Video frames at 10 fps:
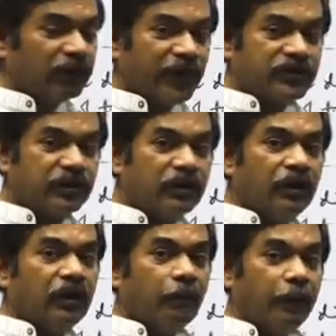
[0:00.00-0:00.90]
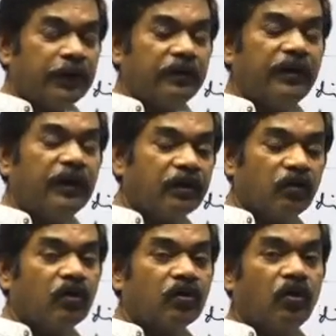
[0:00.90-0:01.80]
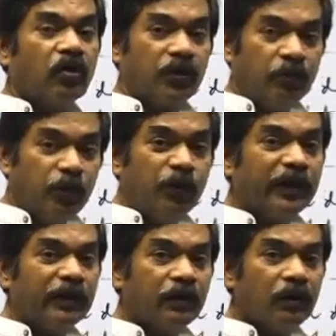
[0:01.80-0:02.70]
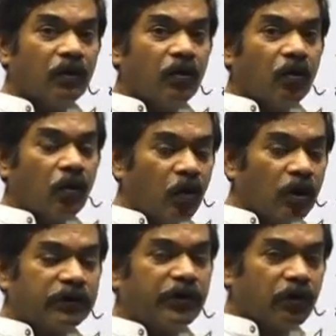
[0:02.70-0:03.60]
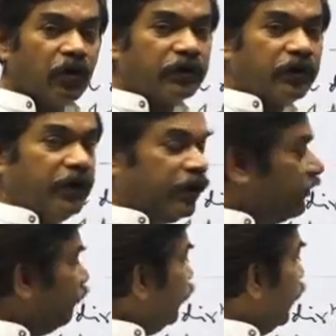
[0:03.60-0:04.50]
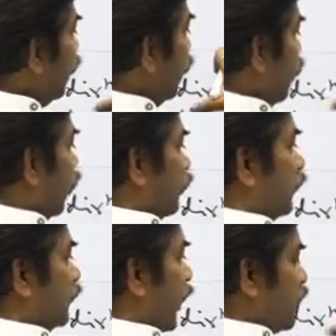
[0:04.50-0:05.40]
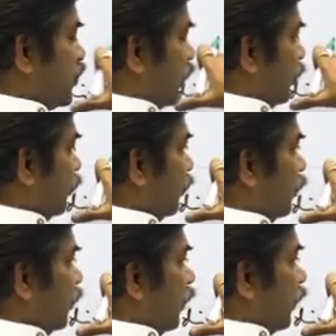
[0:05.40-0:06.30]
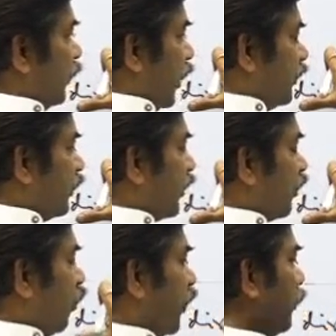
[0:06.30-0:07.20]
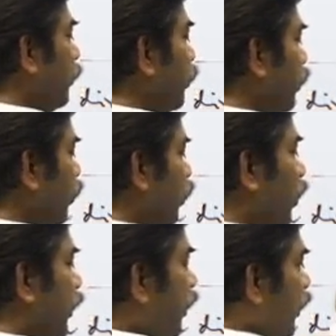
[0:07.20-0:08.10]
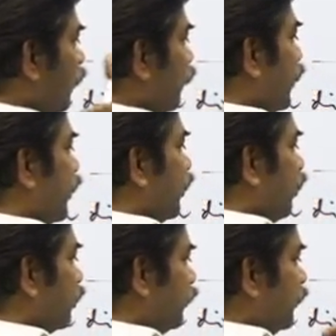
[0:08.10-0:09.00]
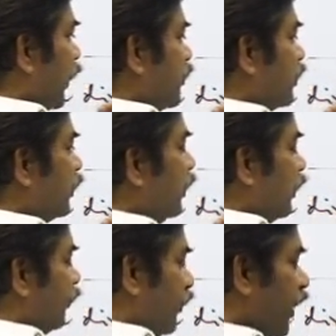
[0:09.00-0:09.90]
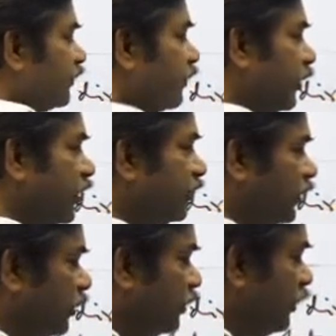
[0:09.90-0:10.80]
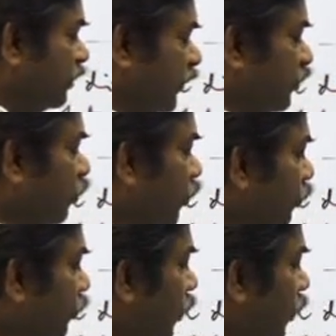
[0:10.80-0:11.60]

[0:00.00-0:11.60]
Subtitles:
direction, but they are not contributing or they are not interfering along this direction. Neither they contribute nor interfere along this direction. That is the main thing. As I told you,